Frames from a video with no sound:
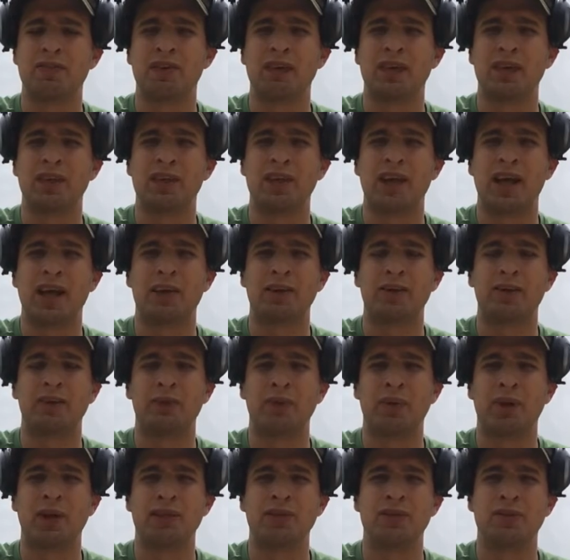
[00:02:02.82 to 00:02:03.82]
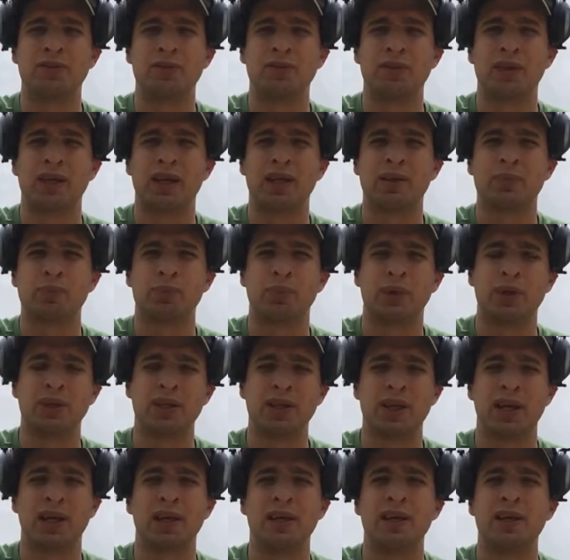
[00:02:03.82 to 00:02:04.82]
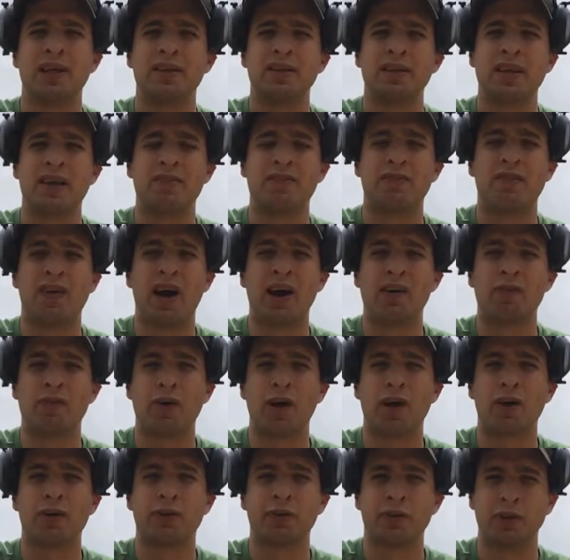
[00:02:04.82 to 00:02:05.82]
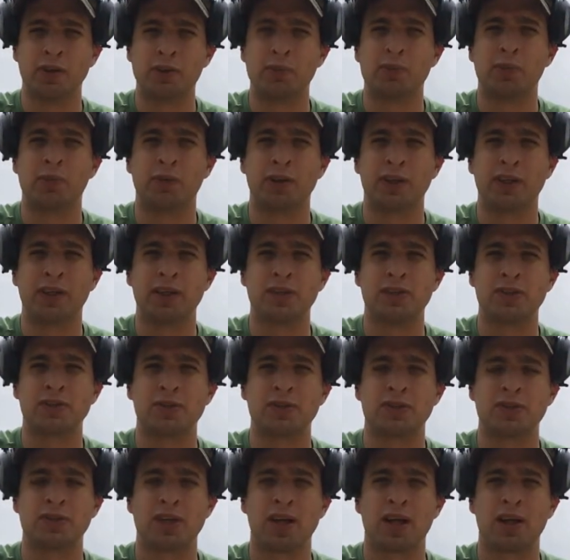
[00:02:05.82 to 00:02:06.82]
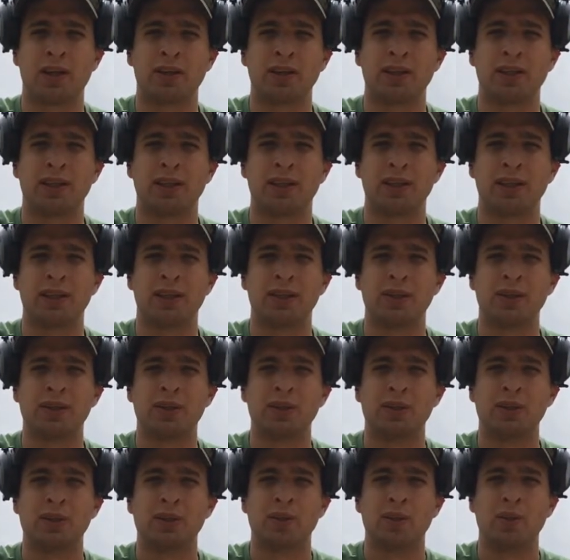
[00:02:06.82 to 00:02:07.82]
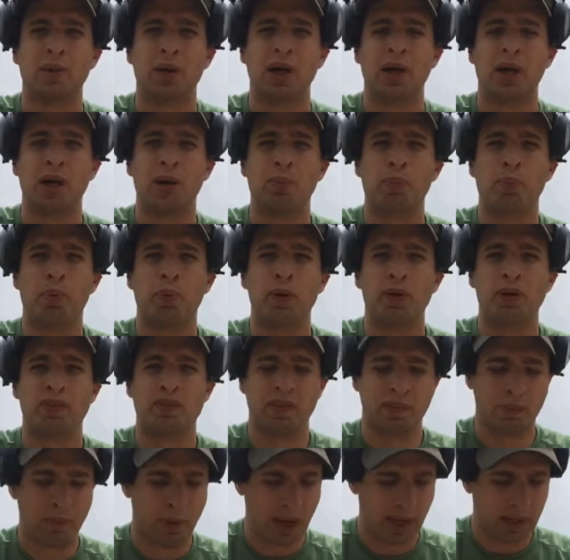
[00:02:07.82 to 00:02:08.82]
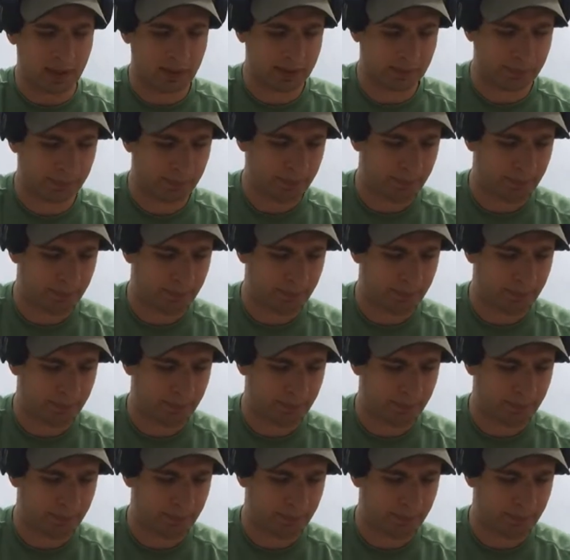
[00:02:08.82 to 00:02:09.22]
of an inaccurate way to do that, but yeah, that 5-round group really gets you a solid point of impact.